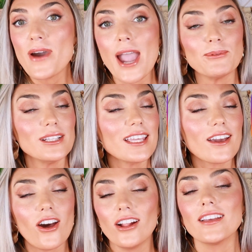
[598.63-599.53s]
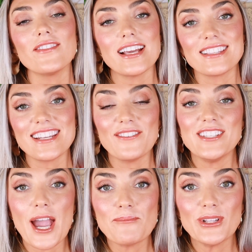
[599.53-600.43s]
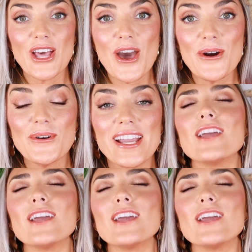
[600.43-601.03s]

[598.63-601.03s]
I will link all of that stuff down below.